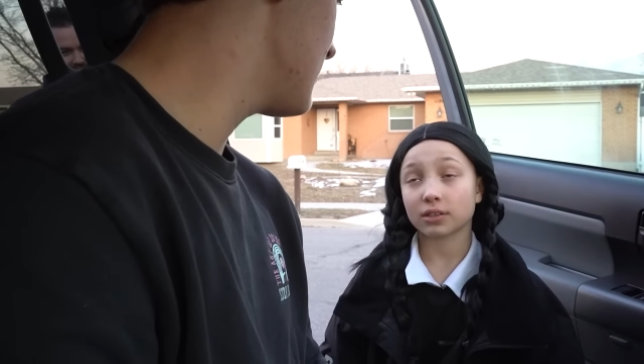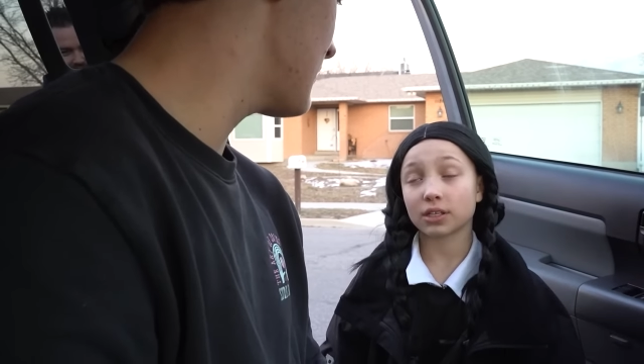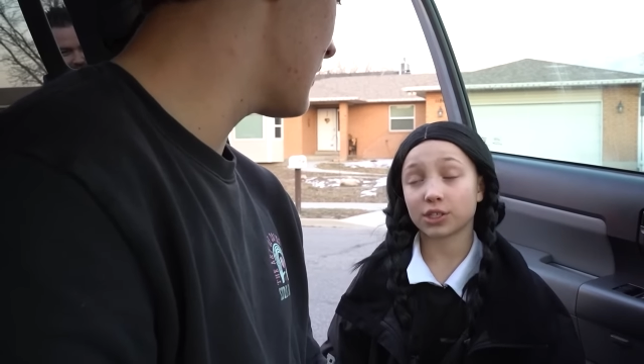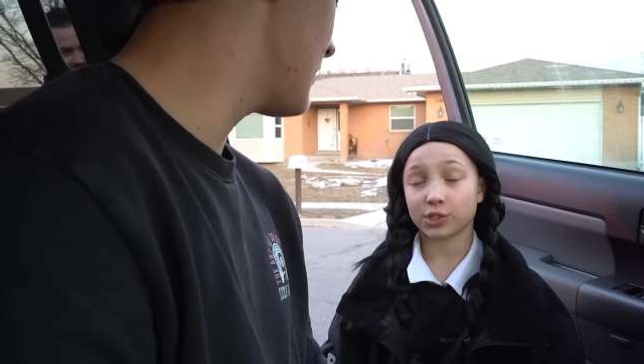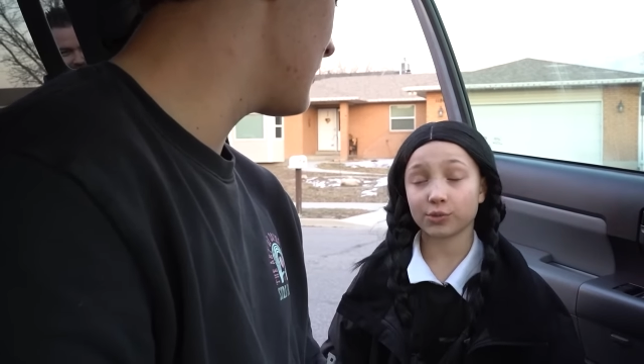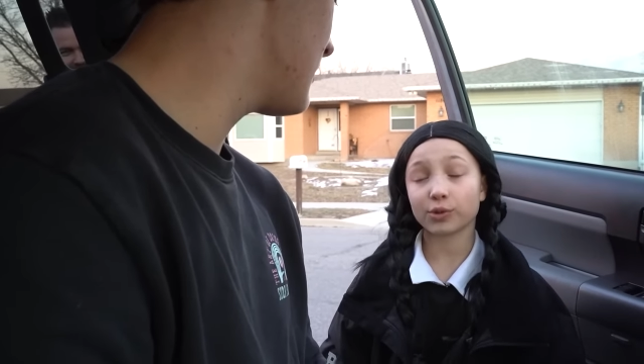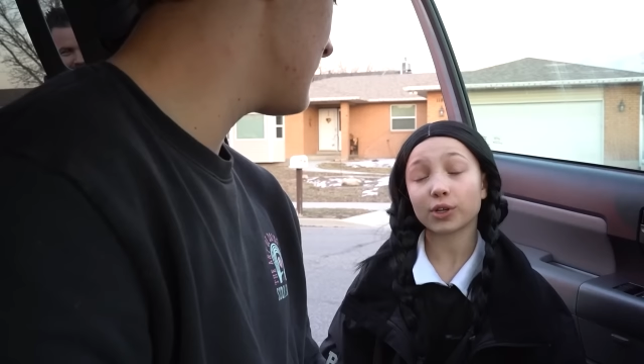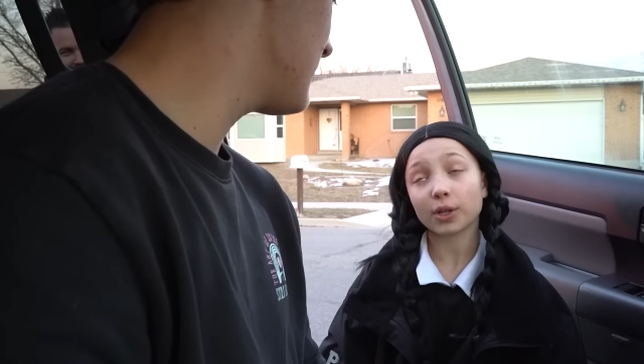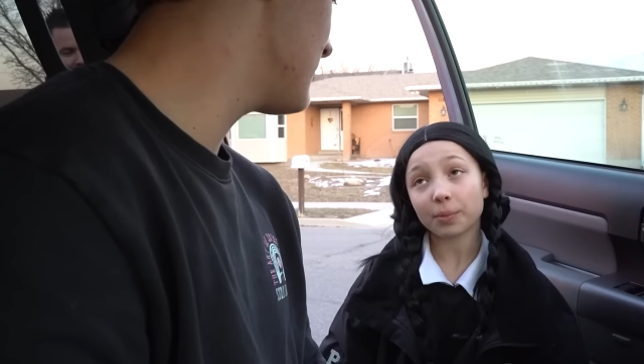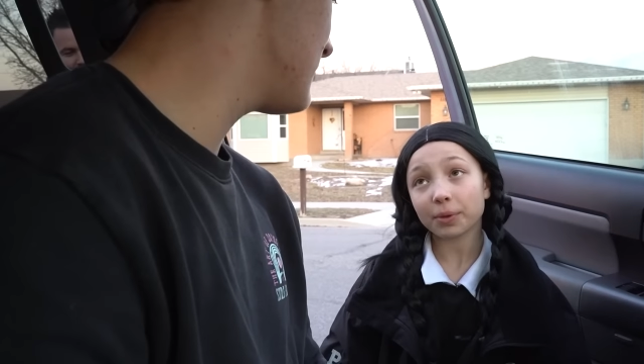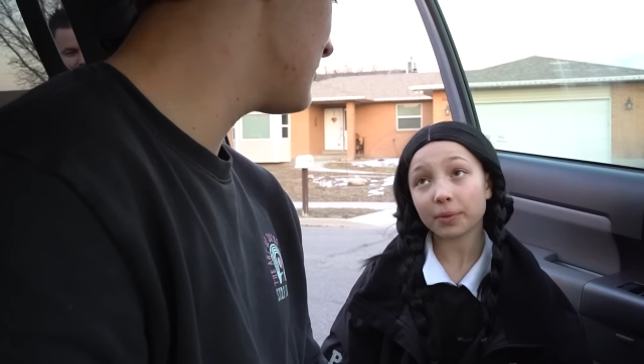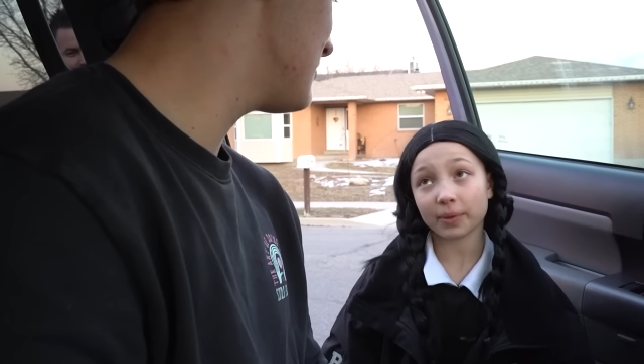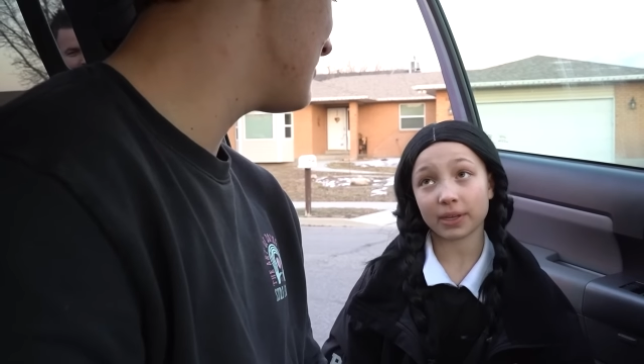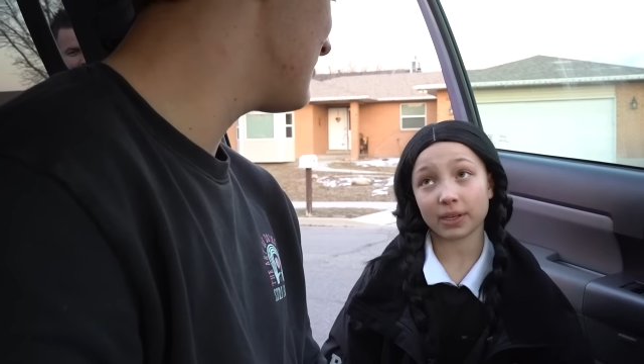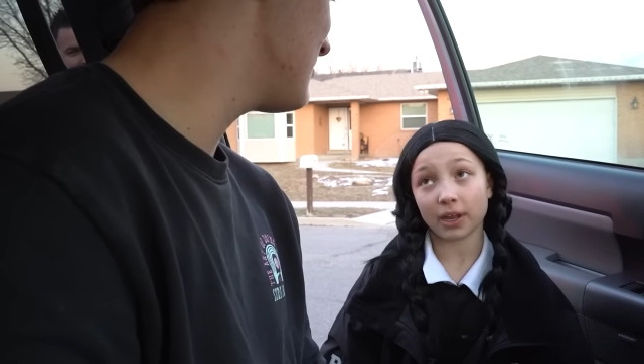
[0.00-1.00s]
Since you rolled up
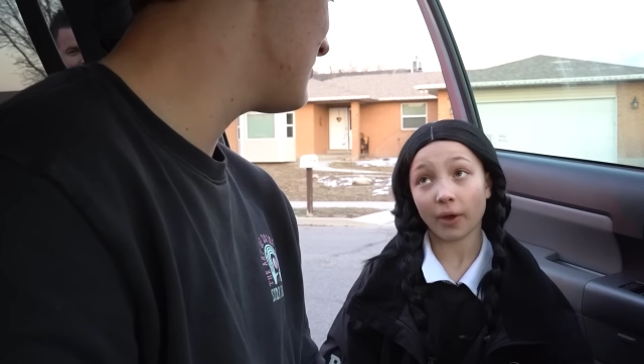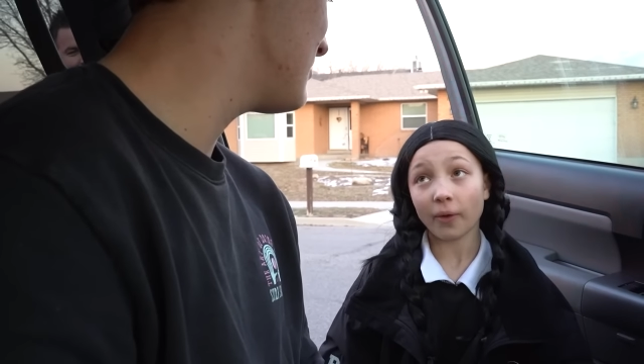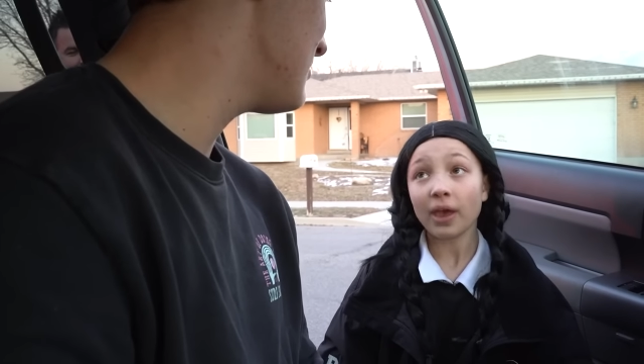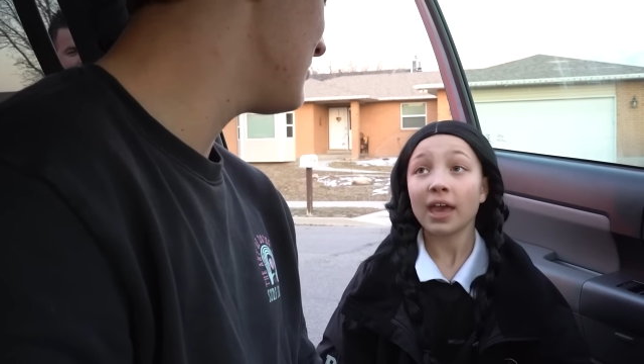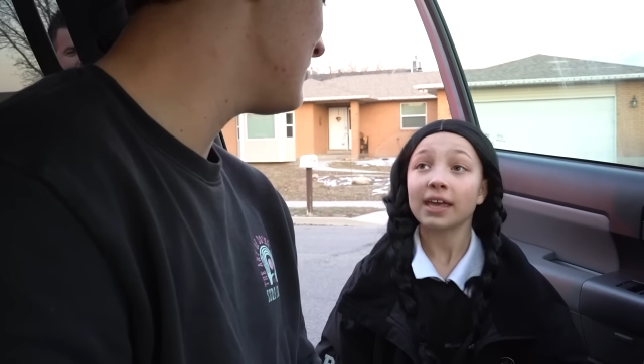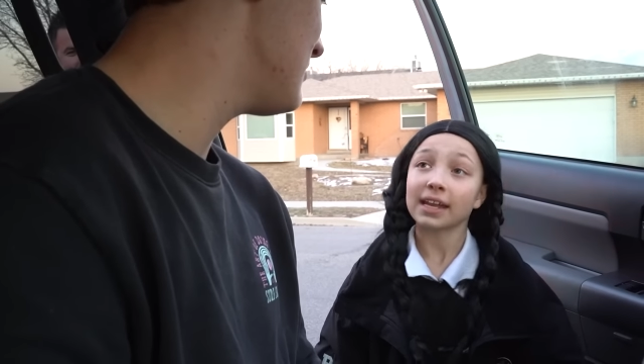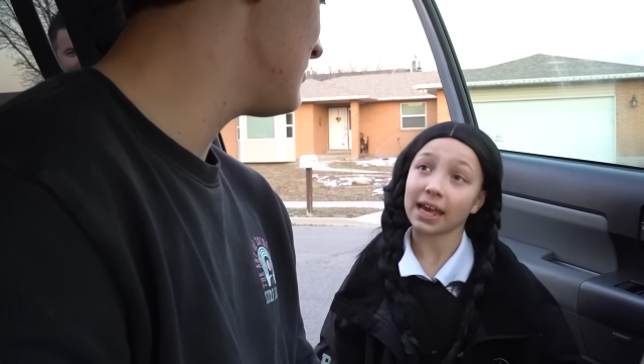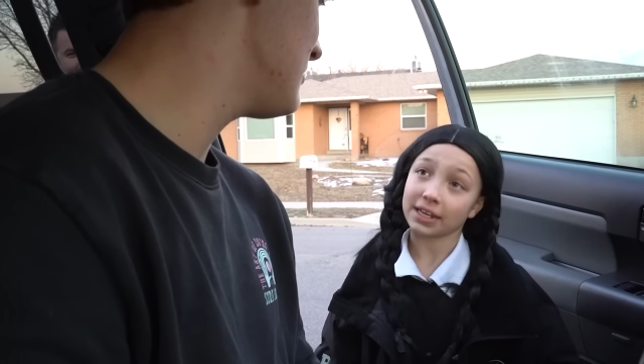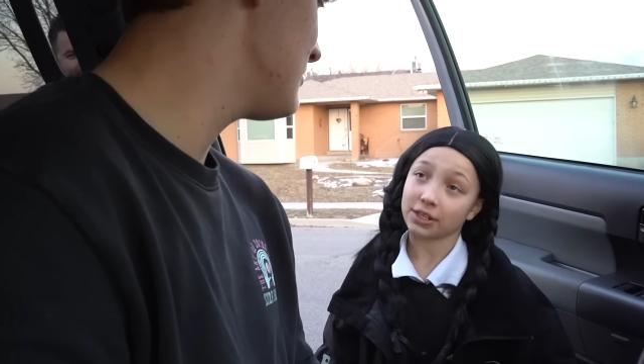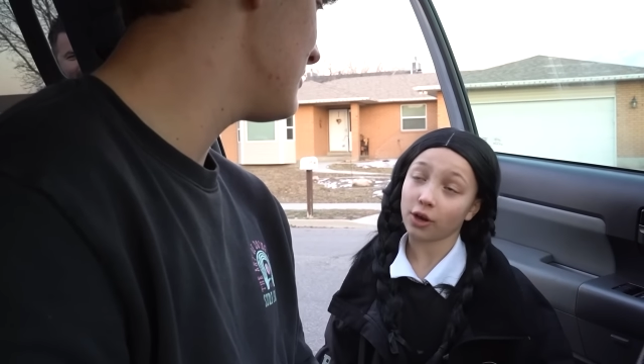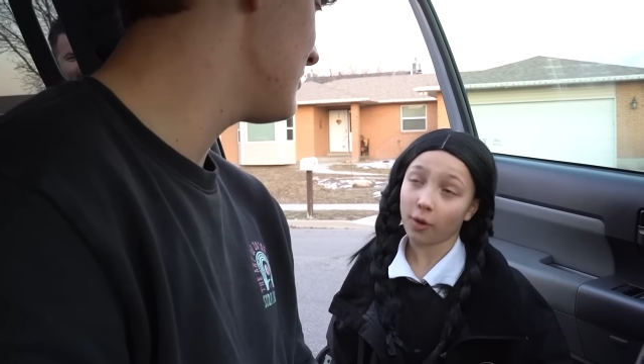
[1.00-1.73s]
your window, and I had